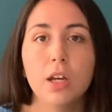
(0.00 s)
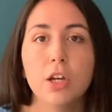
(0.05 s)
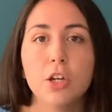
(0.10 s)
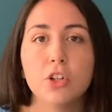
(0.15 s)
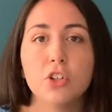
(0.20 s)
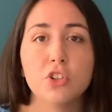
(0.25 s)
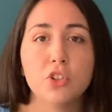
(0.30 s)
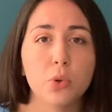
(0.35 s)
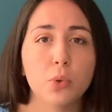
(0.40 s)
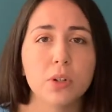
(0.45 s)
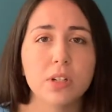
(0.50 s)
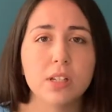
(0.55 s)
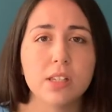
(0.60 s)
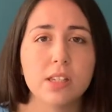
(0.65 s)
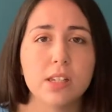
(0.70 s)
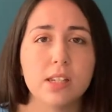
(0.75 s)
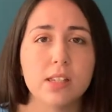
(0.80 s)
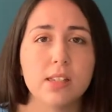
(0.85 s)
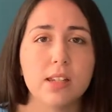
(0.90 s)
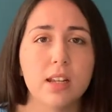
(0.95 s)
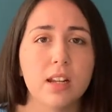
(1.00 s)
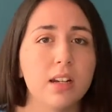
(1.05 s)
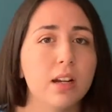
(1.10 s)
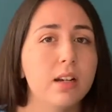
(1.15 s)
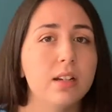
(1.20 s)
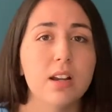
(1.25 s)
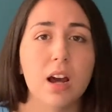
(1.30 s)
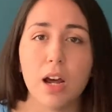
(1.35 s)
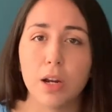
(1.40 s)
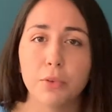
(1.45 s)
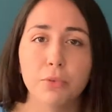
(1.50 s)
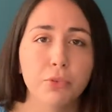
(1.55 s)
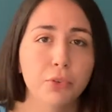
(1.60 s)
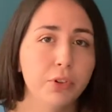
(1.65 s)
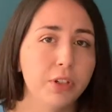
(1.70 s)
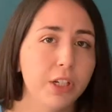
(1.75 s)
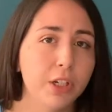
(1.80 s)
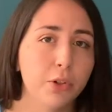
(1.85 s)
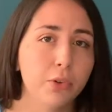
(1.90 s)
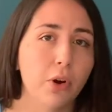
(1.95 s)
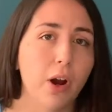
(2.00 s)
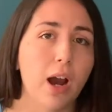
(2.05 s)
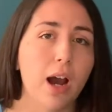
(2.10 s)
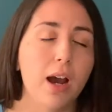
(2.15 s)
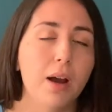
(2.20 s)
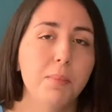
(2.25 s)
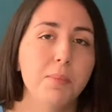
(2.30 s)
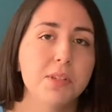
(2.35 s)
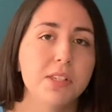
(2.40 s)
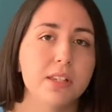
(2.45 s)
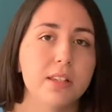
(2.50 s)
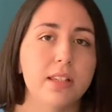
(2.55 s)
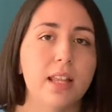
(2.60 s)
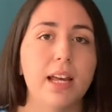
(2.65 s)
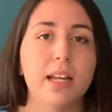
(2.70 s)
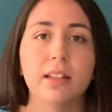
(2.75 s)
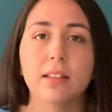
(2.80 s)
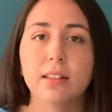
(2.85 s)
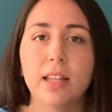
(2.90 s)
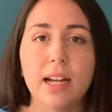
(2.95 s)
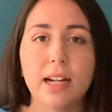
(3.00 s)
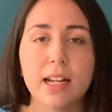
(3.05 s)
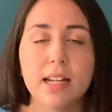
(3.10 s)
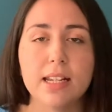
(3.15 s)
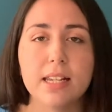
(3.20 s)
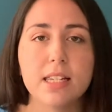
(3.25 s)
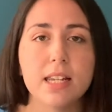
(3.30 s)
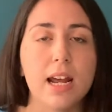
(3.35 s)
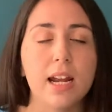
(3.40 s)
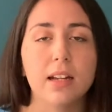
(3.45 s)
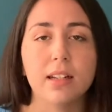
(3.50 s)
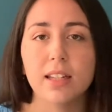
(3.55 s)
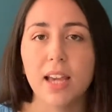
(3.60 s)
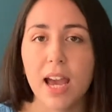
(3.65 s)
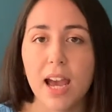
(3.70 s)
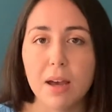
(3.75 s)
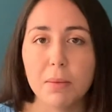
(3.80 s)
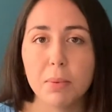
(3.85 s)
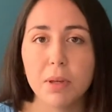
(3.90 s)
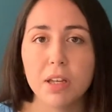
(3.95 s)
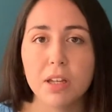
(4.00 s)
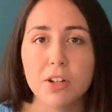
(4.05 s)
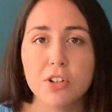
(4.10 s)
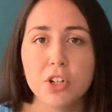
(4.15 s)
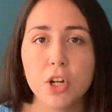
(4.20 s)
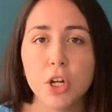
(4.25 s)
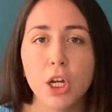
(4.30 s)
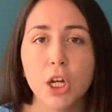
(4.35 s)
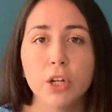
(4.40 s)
Short season, non-fruiting crops like lettuce and cabbage